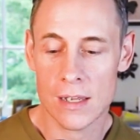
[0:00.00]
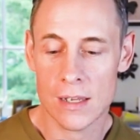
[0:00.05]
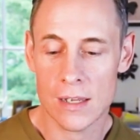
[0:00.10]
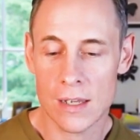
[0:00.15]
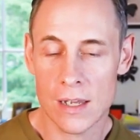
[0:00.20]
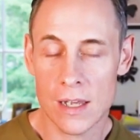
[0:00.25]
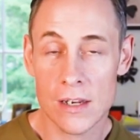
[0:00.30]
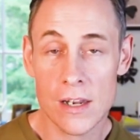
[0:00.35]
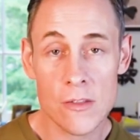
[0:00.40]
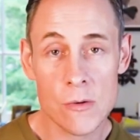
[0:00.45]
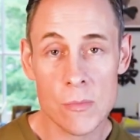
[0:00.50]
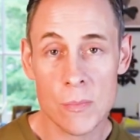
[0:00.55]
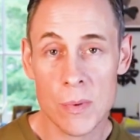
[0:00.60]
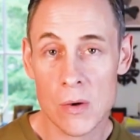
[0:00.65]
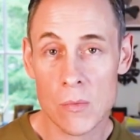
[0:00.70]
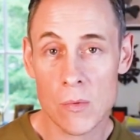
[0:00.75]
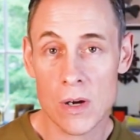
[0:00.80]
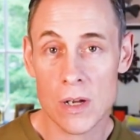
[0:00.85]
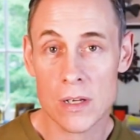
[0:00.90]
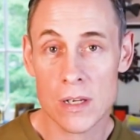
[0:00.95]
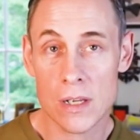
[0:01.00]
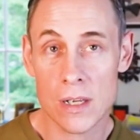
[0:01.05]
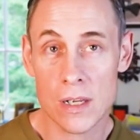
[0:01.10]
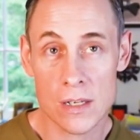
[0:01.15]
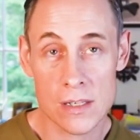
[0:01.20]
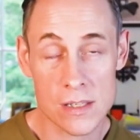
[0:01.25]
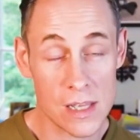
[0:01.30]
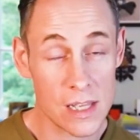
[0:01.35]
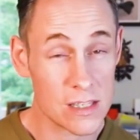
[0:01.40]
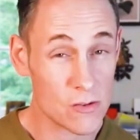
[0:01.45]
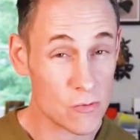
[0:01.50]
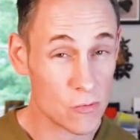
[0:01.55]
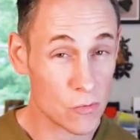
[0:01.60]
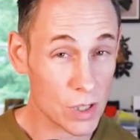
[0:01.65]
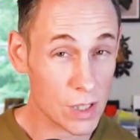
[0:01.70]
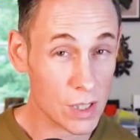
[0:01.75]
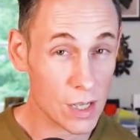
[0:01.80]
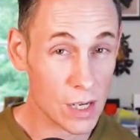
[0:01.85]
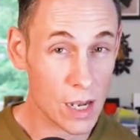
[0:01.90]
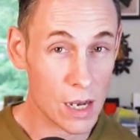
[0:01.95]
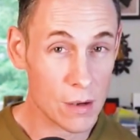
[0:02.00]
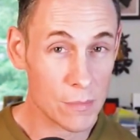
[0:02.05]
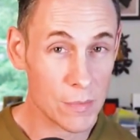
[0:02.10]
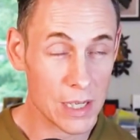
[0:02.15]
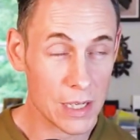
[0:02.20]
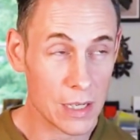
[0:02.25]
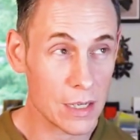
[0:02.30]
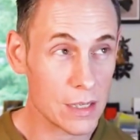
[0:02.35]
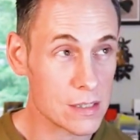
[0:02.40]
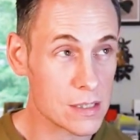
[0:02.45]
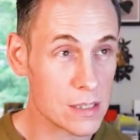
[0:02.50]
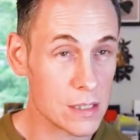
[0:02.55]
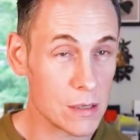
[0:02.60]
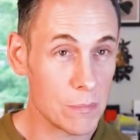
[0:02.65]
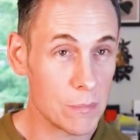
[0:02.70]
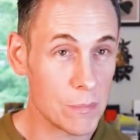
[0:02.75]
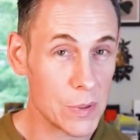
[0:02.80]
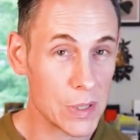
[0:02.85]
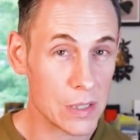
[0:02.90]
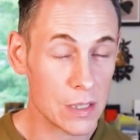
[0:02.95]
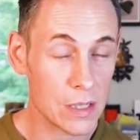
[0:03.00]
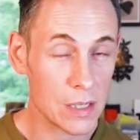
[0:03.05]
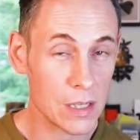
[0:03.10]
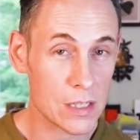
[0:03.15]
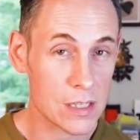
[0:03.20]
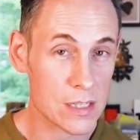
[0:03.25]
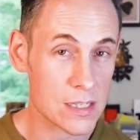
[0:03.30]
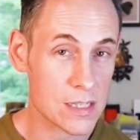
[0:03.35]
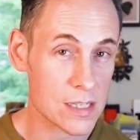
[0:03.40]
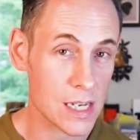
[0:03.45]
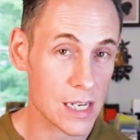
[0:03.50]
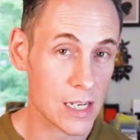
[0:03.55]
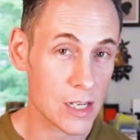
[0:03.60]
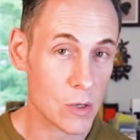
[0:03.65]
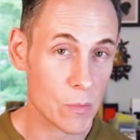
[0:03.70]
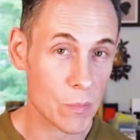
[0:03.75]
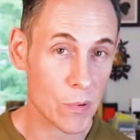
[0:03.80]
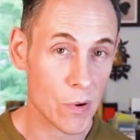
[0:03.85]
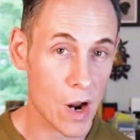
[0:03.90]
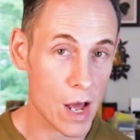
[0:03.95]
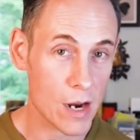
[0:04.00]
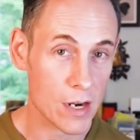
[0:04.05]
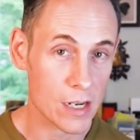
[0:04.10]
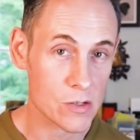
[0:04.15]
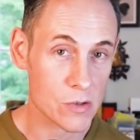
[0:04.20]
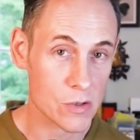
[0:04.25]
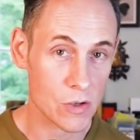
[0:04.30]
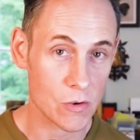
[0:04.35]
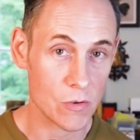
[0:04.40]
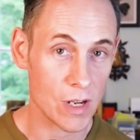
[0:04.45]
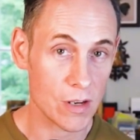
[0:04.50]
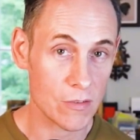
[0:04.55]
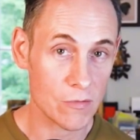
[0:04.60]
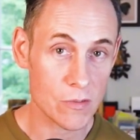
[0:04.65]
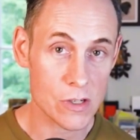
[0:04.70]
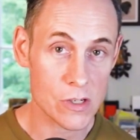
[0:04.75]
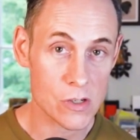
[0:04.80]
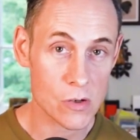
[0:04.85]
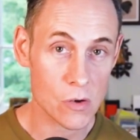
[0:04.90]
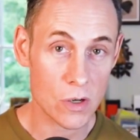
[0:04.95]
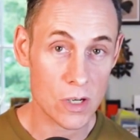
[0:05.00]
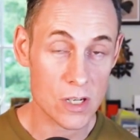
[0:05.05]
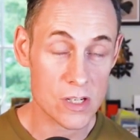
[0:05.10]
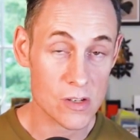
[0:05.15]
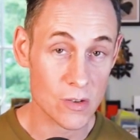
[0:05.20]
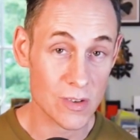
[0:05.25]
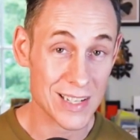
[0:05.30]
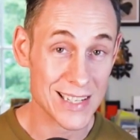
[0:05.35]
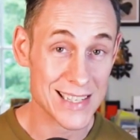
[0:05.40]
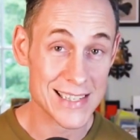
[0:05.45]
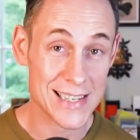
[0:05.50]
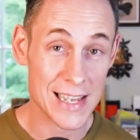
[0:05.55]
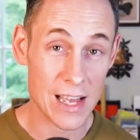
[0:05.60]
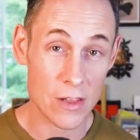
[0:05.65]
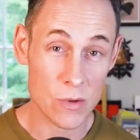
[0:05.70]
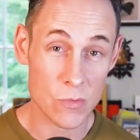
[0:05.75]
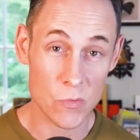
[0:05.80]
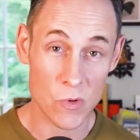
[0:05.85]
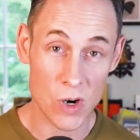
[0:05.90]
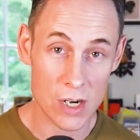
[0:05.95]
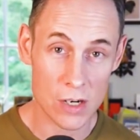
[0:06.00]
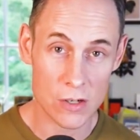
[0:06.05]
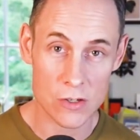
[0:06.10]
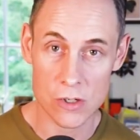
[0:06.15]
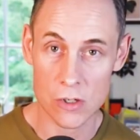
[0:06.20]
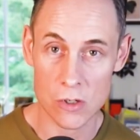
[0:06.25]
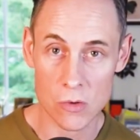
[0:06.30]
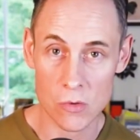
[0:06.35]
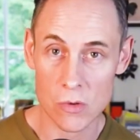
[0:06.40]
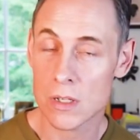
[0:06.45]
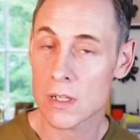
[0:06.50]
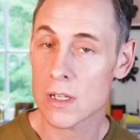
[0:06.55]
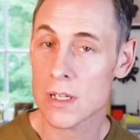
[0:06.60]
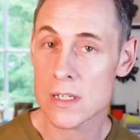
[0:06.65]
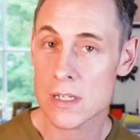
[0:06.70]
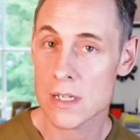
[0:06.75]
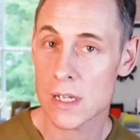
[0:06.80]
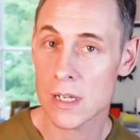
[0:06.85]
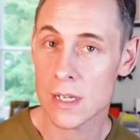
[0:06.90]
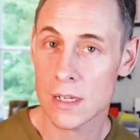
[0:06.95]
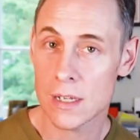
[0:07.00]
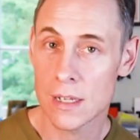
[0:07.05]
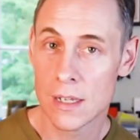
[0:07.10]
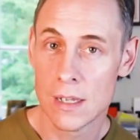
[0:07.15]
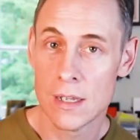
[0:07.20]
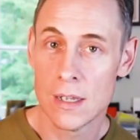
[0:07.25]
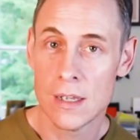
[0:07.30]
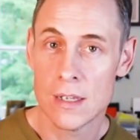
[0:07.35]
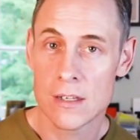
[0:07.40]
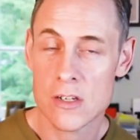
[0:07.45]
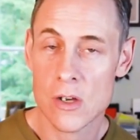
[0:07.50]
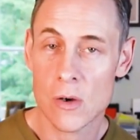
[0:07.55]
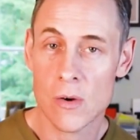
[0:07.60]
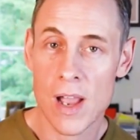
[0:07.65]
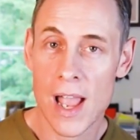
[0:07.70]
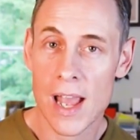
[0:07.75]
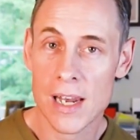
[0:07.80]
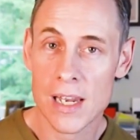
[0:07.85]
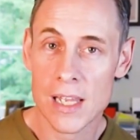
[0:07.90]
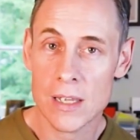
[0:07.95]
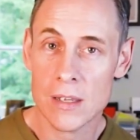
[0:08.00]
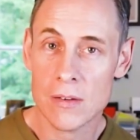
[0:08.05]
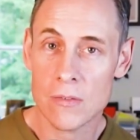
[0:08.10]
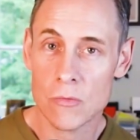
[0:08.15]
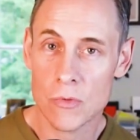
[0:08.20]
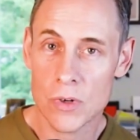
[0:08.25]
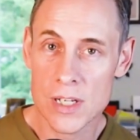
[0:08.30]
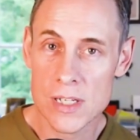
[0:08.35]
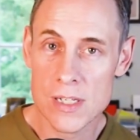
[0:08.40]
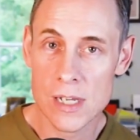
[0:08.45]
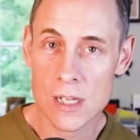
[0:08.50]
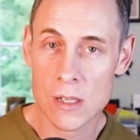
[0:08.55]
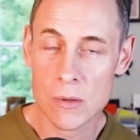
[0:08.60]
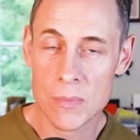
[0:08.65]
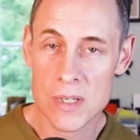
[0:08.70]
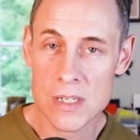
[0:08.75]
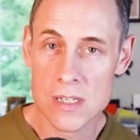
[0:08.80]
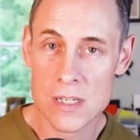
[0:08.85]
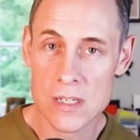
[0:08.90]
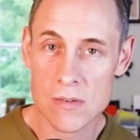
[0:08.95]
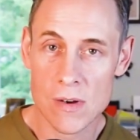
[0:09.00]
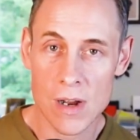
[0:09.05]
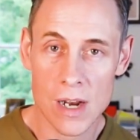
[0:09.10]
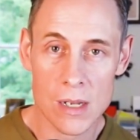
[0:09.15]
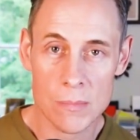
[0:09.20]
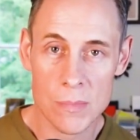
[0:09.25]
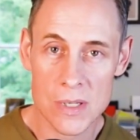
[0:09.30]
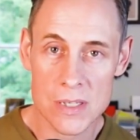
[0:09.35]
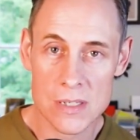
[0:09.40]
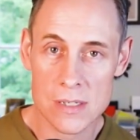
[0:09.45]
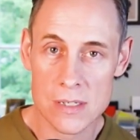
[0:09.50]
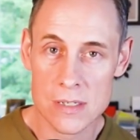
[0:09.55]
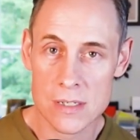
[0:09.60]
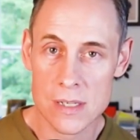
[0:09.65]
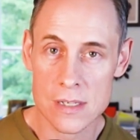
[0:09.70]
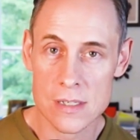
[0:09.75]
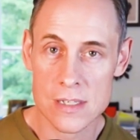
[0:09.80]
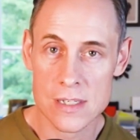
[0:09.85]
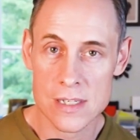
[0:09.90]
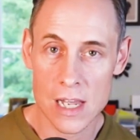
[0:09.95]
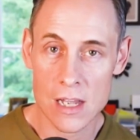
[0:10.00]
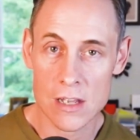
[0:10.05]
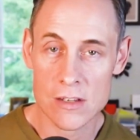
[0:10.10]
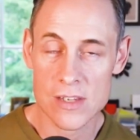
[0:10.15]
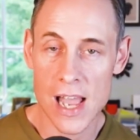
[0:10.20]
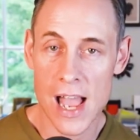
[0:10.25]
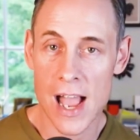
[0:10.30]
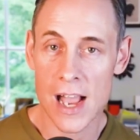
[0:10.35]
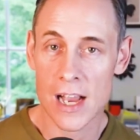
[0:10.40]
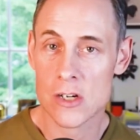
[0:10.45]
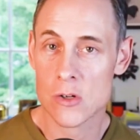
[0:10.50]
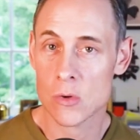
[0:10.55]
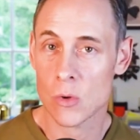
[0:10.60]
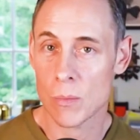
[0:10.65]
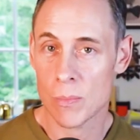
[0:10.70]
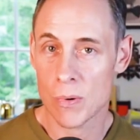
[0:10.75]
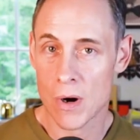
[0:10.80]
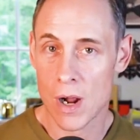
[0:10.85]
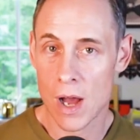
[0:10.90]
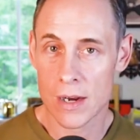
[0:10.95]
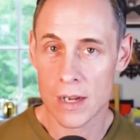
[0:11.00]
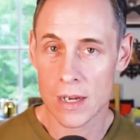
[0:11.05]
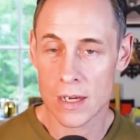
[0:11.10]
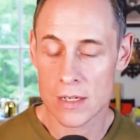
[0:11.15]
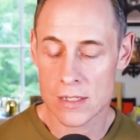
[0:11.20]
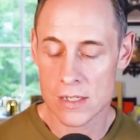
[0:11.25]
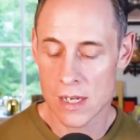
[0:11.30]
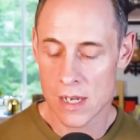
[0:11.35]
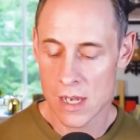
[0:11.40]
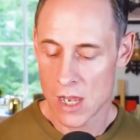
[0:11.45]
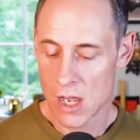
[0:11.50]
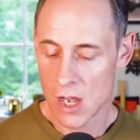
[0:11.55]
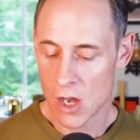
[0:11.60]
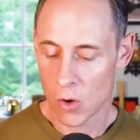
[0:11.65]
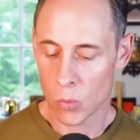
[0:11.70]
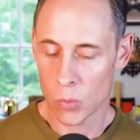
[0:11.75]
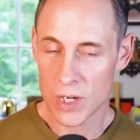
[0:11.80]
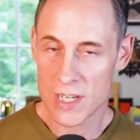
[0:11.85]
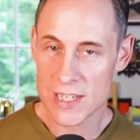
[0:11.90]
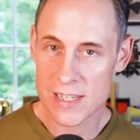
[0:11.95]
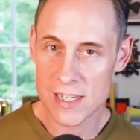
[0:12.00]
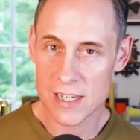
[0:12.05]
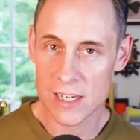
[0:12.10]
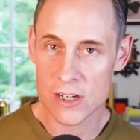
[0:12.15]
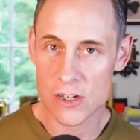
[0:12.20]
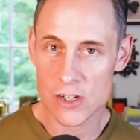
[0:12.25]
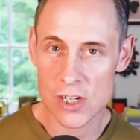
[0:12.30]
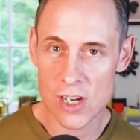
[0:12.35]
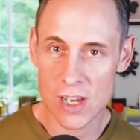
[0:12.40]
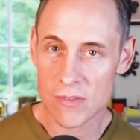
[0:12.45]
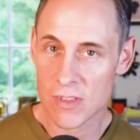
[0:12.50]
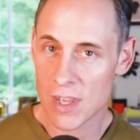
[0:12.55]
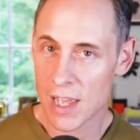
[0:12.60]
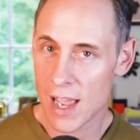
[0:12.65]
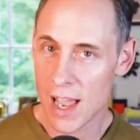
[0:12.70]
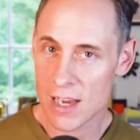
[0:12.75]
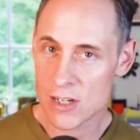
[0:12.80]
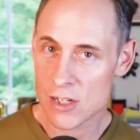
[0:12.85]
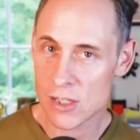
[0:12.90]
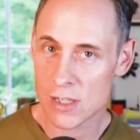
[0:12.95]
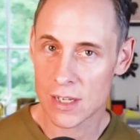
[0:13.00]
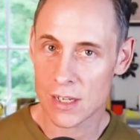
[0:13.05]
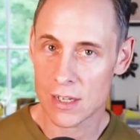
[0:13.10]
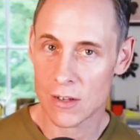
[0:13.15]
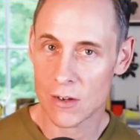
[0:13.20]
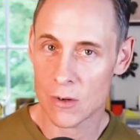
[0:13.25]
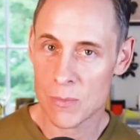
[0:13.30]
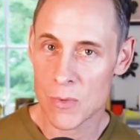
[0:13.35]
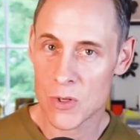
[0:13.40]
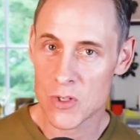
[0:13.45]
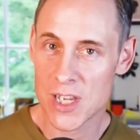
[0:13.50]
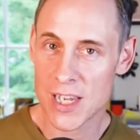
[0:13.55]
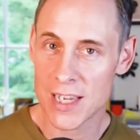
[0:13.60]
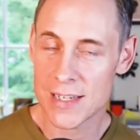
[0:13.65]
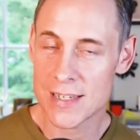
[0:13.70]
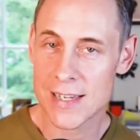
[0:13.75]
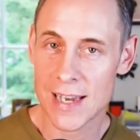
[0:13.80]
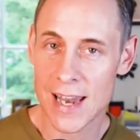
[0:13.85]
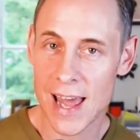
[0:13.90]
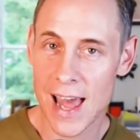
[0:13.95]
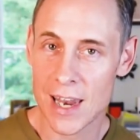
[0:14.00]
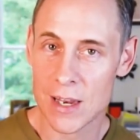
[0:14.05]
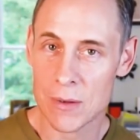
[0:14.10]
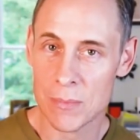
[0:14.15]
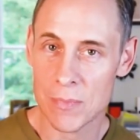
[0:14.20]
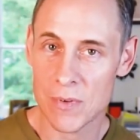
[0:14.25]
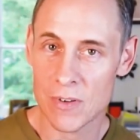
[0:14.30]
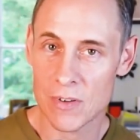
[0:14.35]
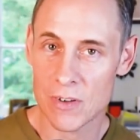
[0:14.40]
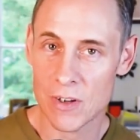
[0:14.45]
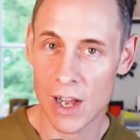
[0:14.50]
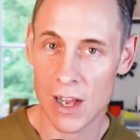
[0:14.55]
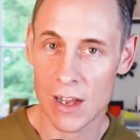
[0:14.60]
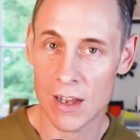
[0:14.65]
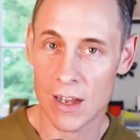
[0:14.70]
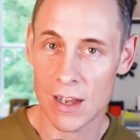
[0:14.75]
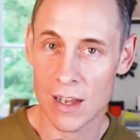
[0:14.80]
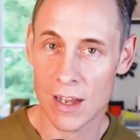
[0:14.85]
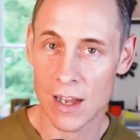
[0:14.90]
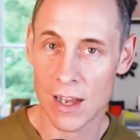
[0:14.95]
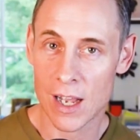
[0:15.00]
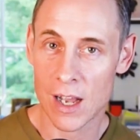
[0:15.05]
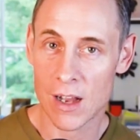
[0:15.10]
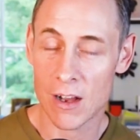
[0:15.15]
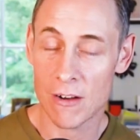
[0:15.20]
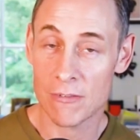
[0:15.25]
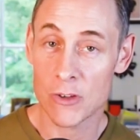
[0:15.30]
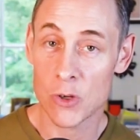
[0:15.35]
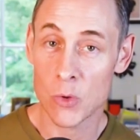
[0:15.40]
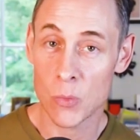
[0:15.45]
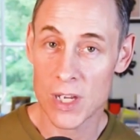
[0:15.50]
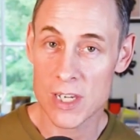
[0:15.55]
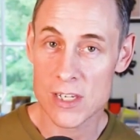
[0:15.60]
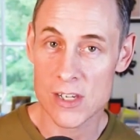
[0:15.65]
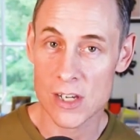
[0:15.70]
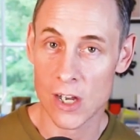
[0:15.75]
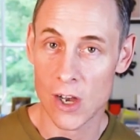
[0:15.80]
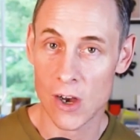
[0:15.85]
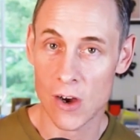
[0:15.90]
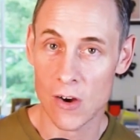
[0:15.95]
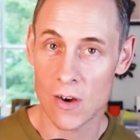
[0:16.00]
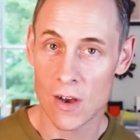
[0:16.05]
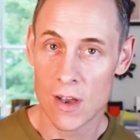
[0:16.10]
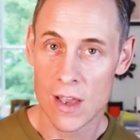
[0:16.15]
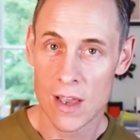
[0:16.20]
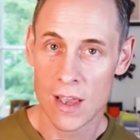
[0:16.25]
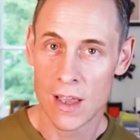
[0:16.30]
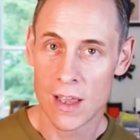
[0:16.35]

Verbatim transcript: Uh, another big one is, that's really coming is the ability to sync your products with your inventory so you could sell them right on your mm-hmm. Google listing. Mm. So any retail business or any business that sells actual products, we see a shift. They actually almost hinted at it uh, a few weeks ago.